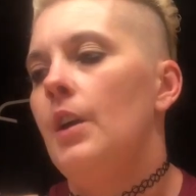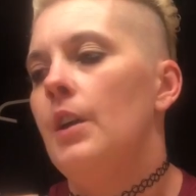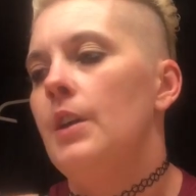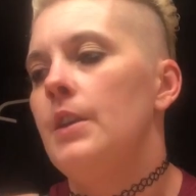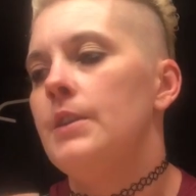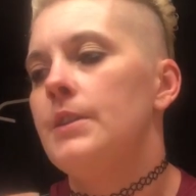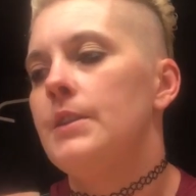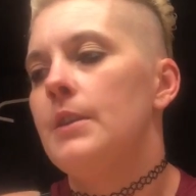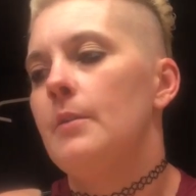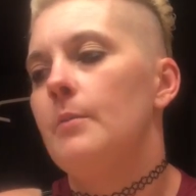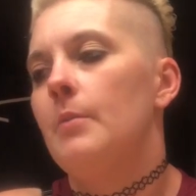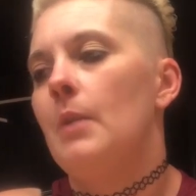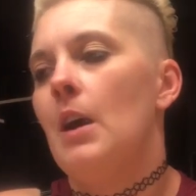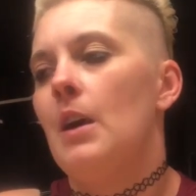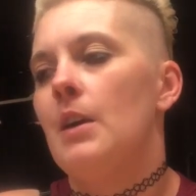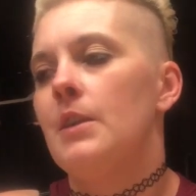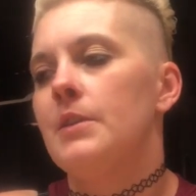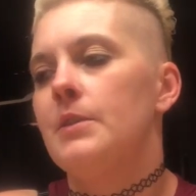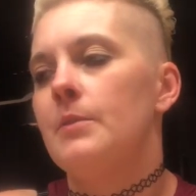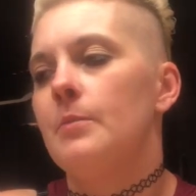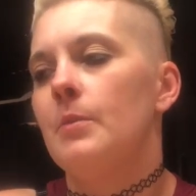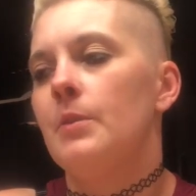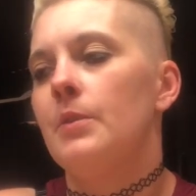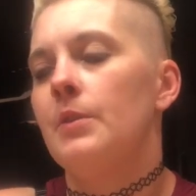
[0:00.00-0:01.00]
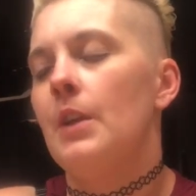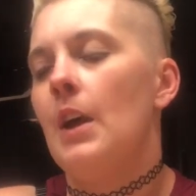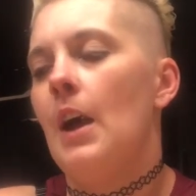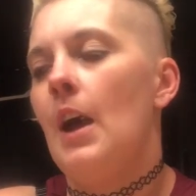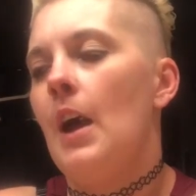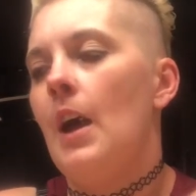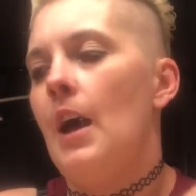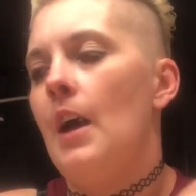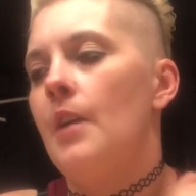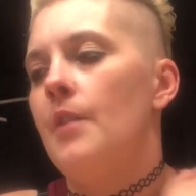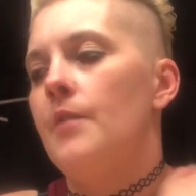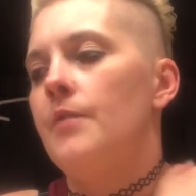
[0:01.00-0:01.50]
Is it possible to
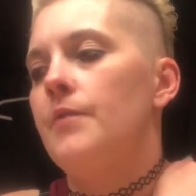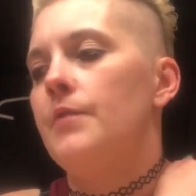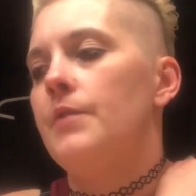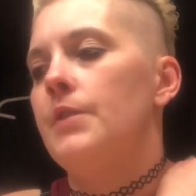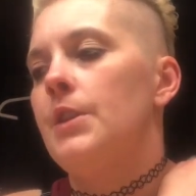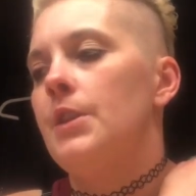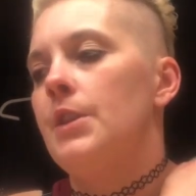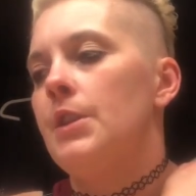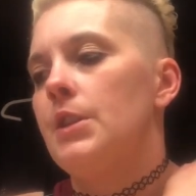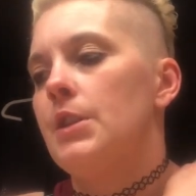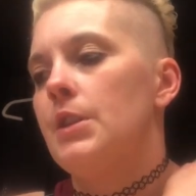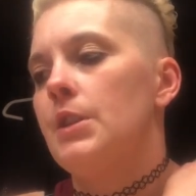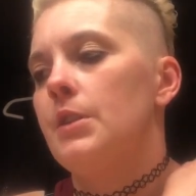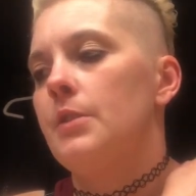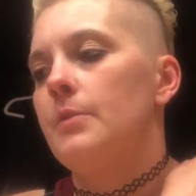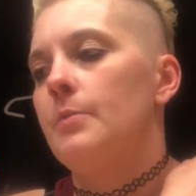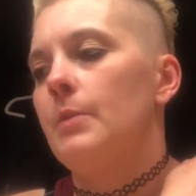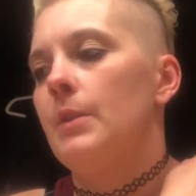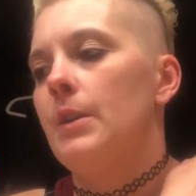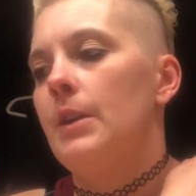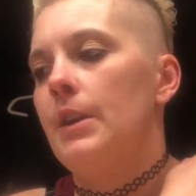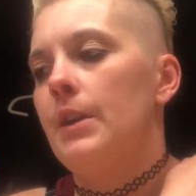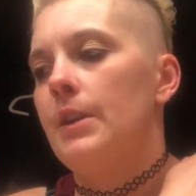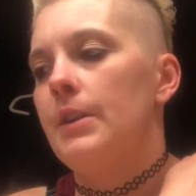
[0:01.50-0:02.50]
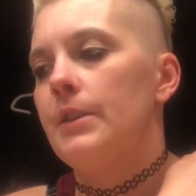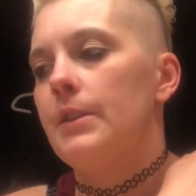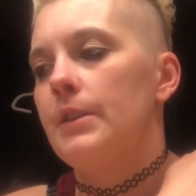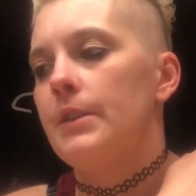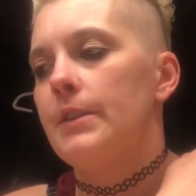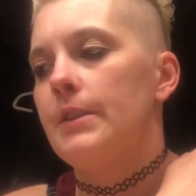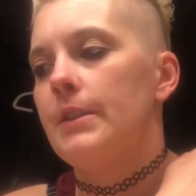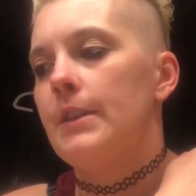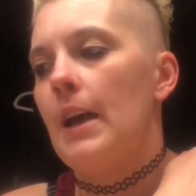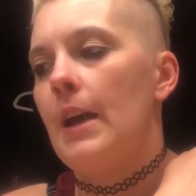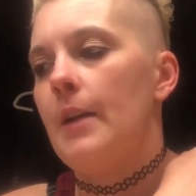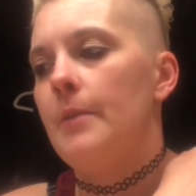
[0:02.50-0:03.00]
have dentures put in the
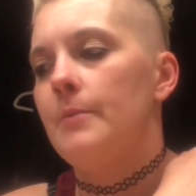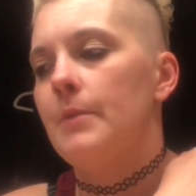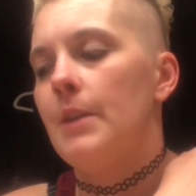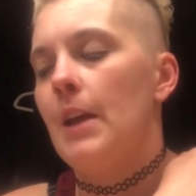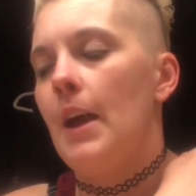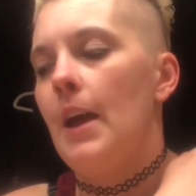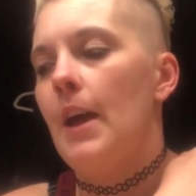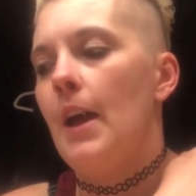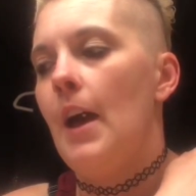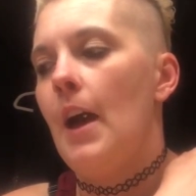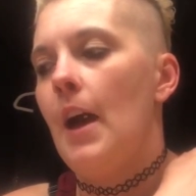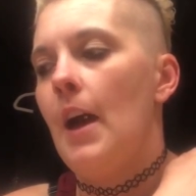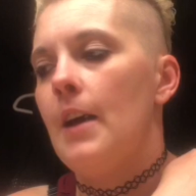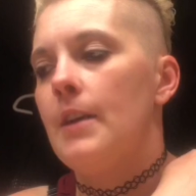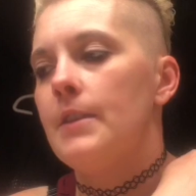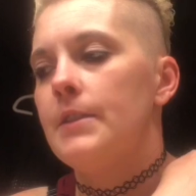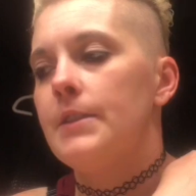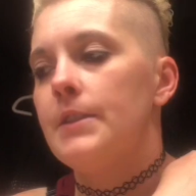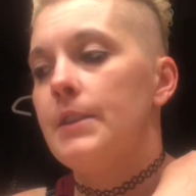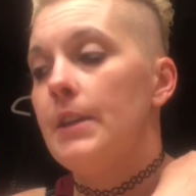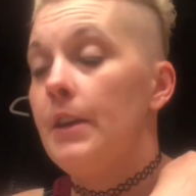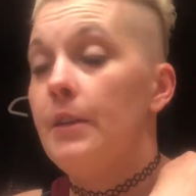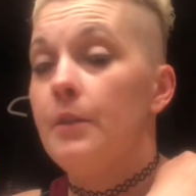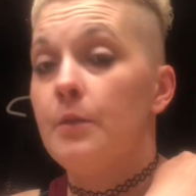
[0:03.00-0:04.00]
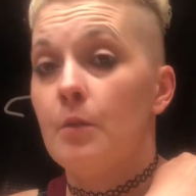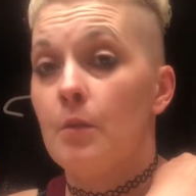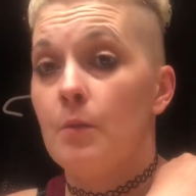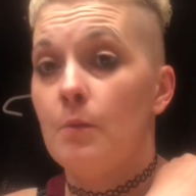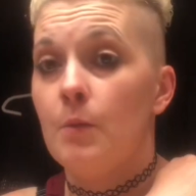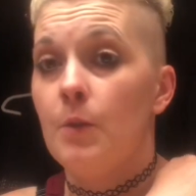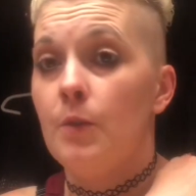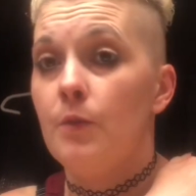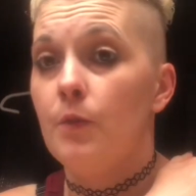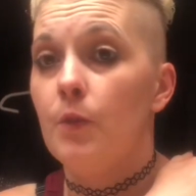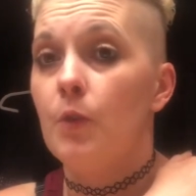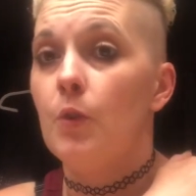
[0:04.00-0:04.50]
same day as teeth
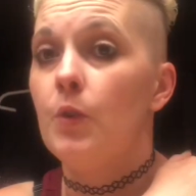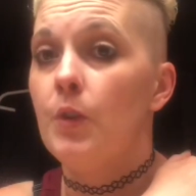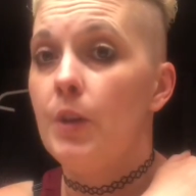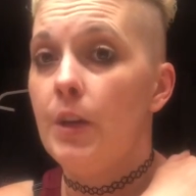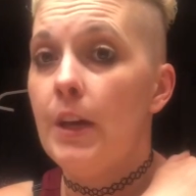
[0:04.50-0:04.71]
removal?